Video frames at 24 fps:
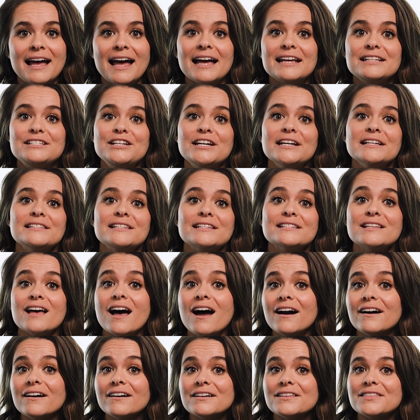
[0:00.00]
And chances
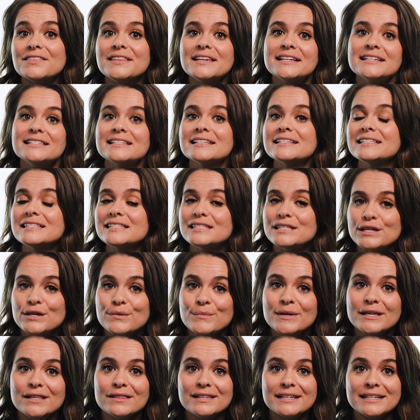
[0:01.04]
are, this
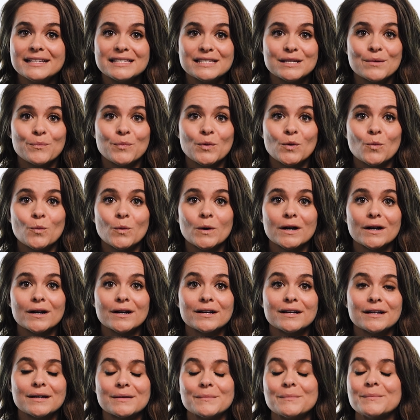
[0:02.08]
seemingly simple word